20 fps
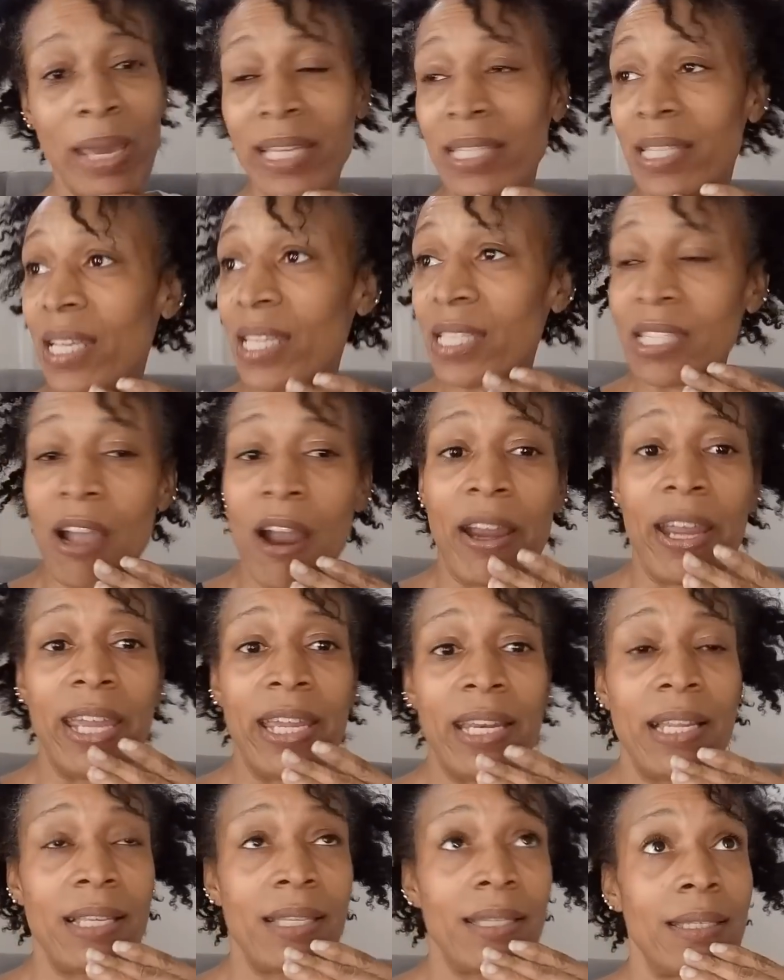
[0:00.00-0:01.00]
an amazing start.
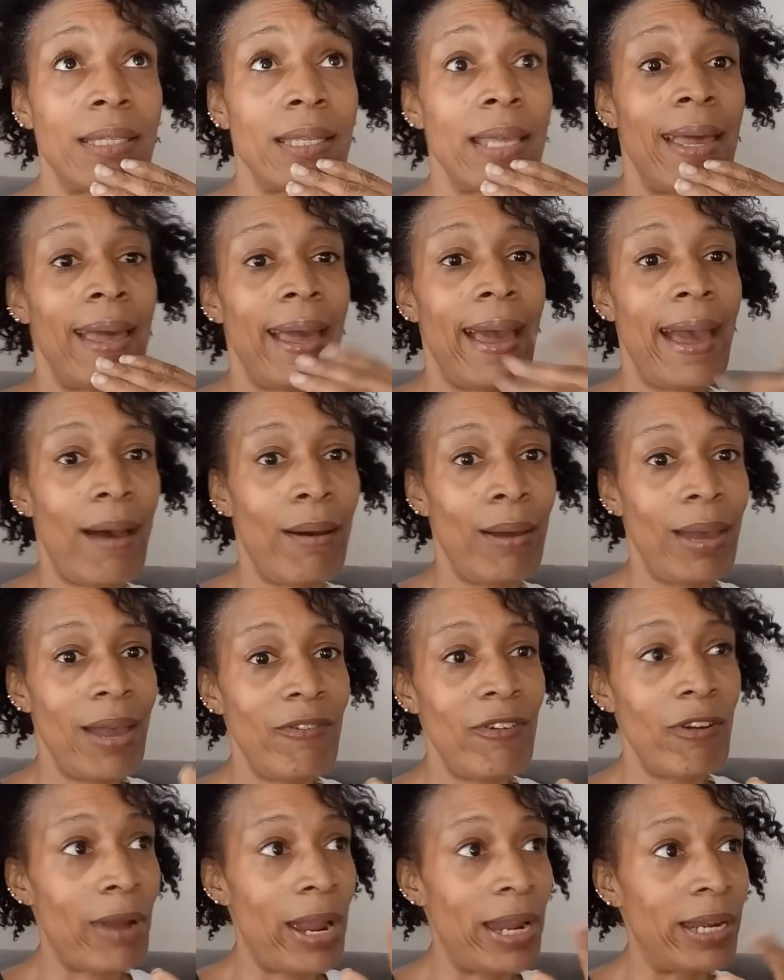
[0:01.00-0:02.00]
It is,
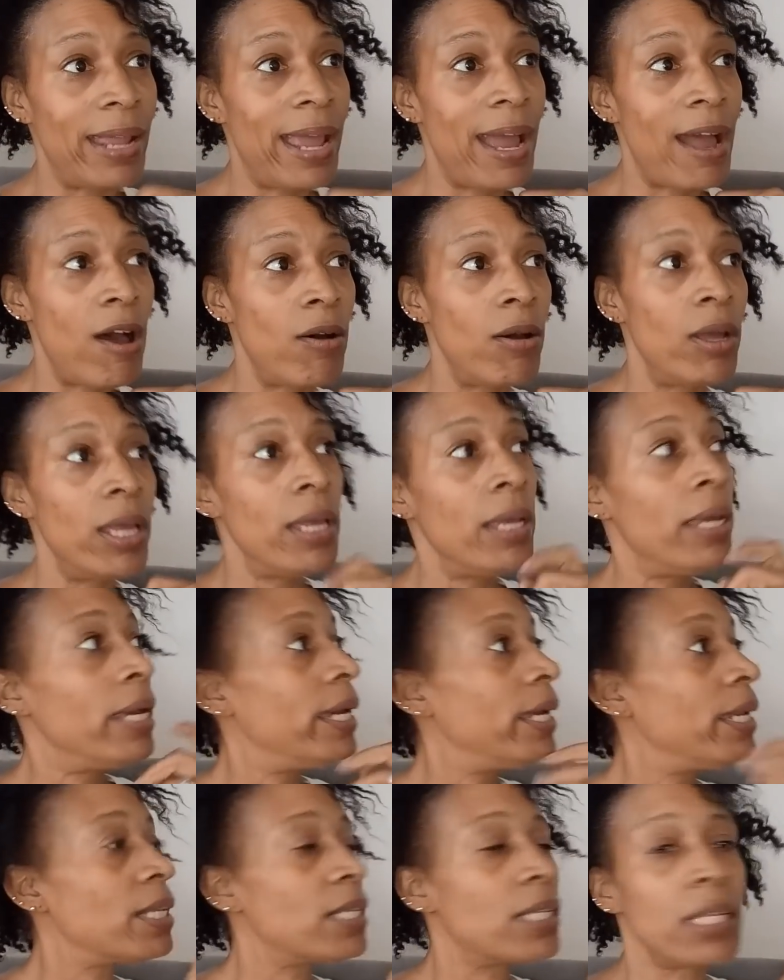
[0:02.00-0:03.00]
however, right now,
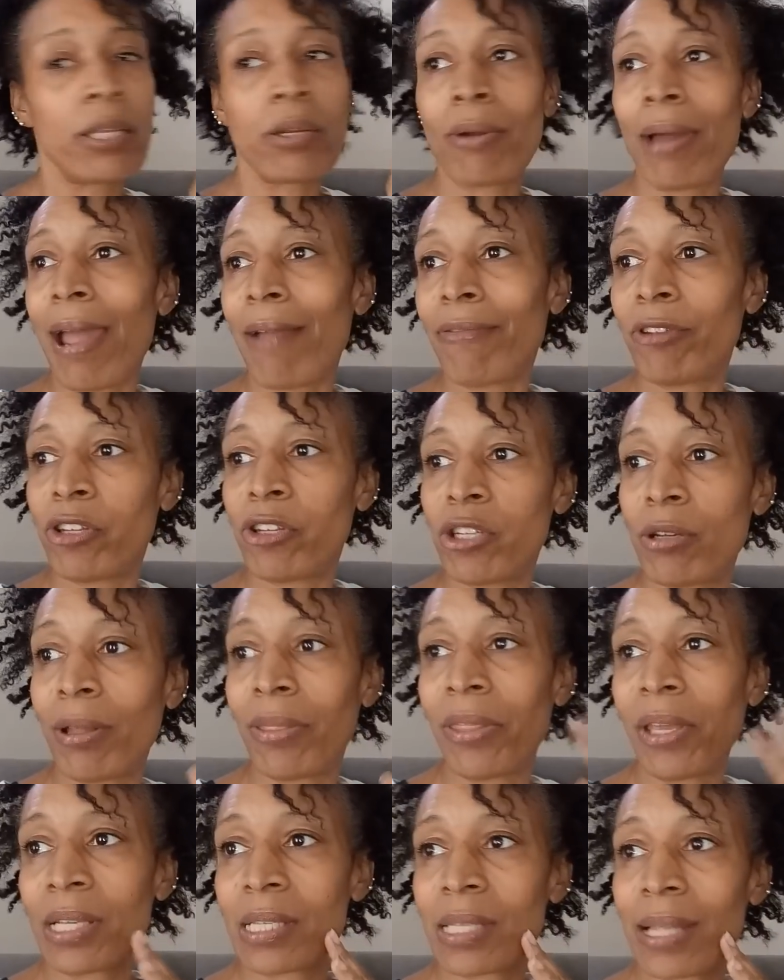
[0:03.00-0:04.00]
it is a little after 2.
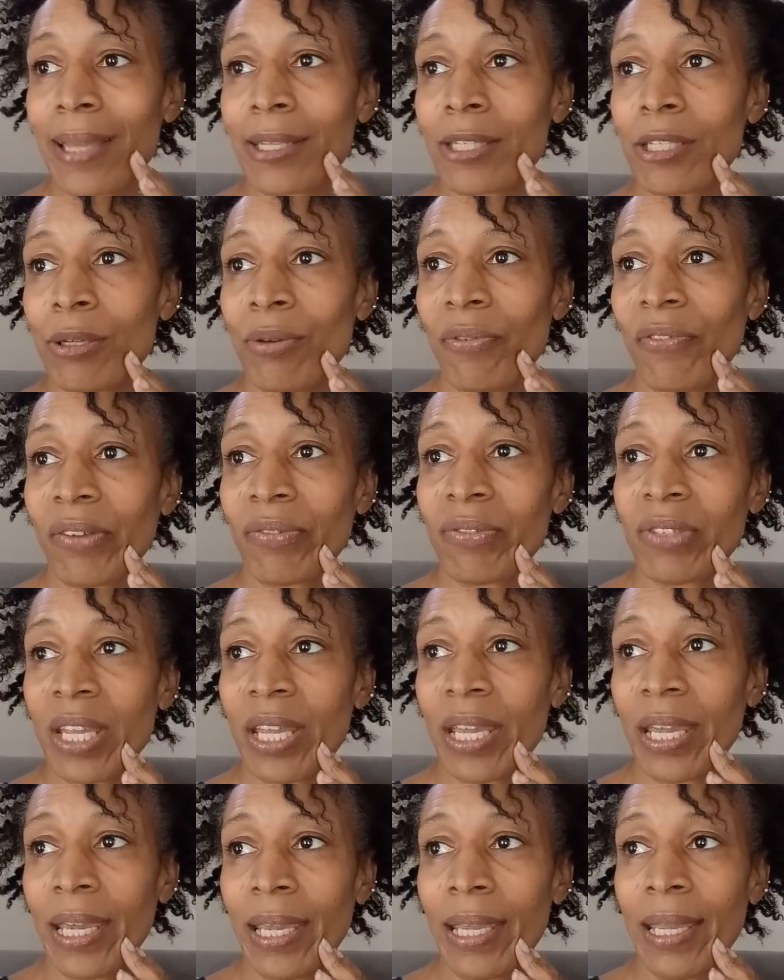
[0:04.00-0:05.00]
I think it's like
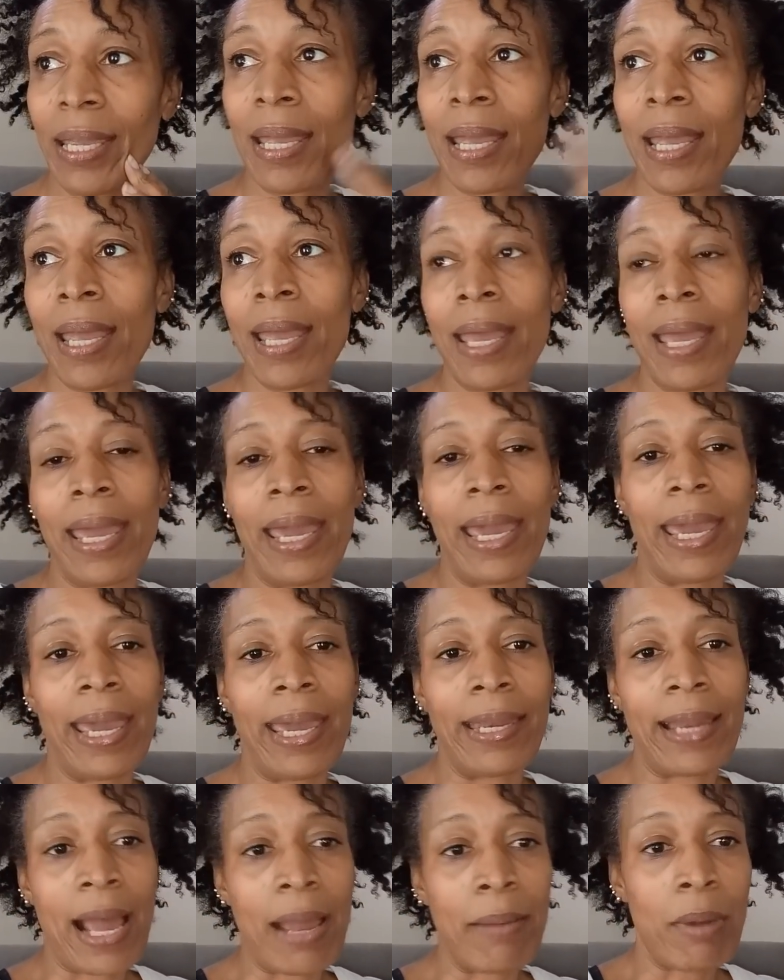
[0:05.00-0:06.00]
2:15,
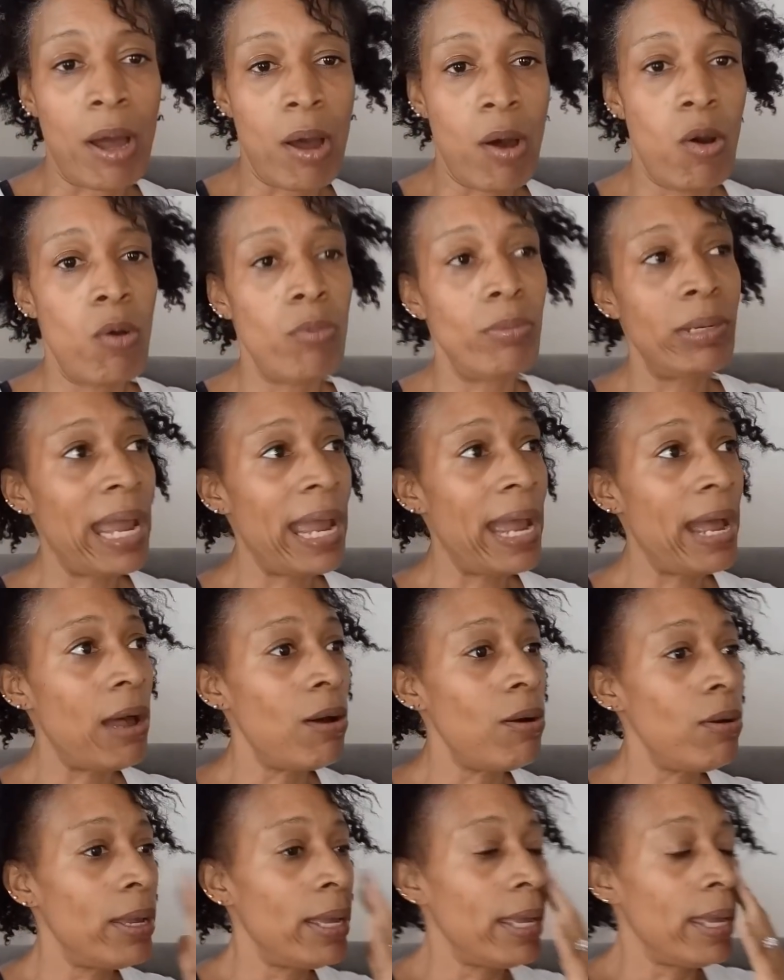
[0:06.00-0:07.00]
and I'm home
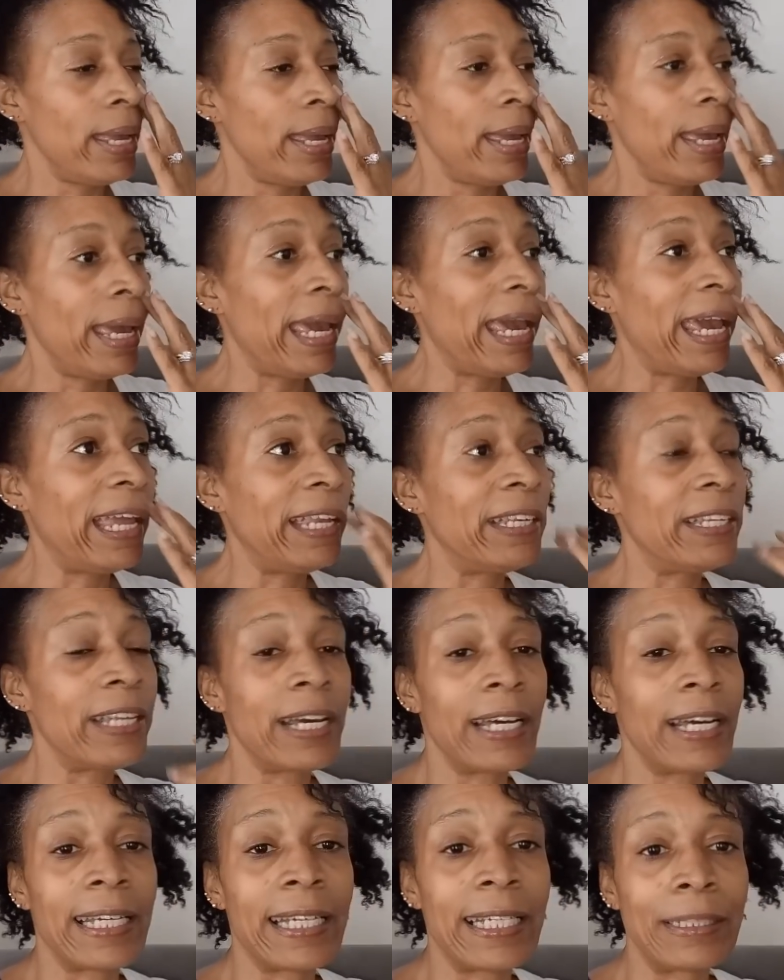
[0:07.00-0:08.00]
now, and
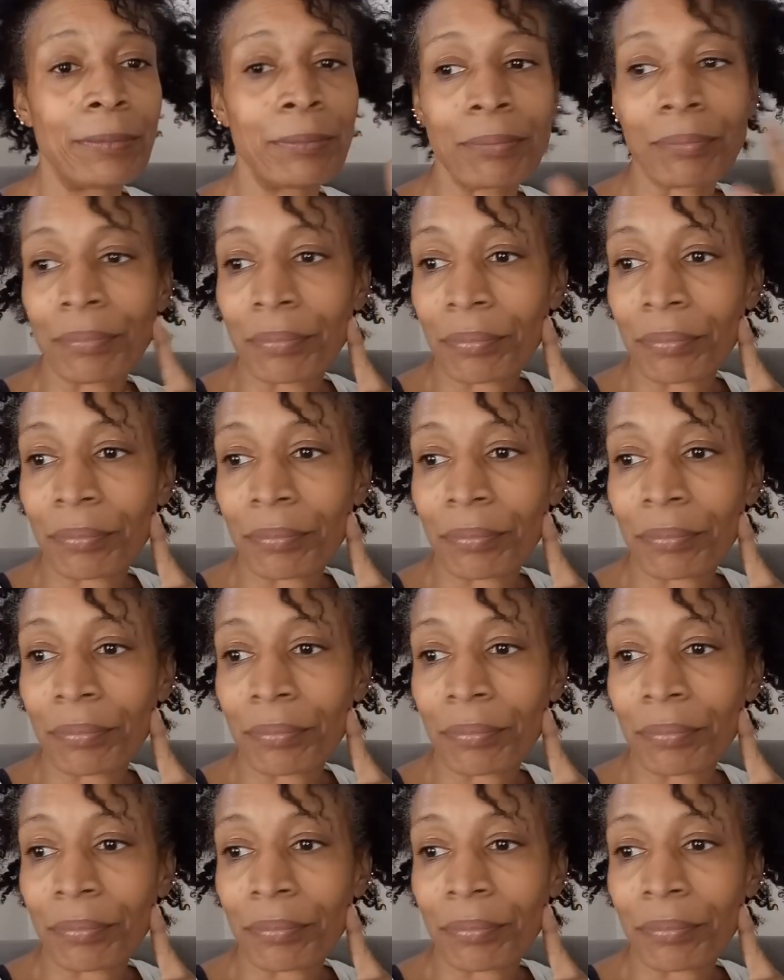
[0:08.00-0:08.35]
I